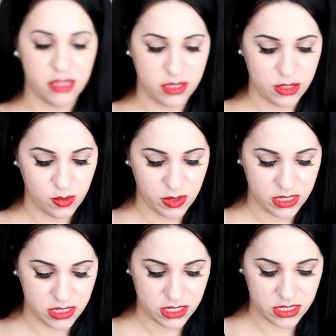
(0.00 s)
this
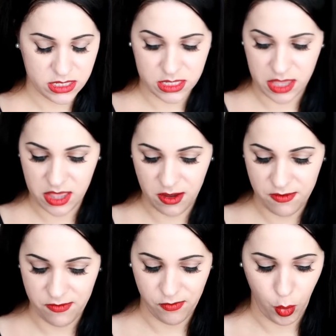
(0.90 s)
was, I
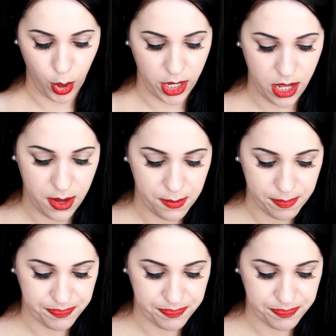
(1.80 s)
think, 40.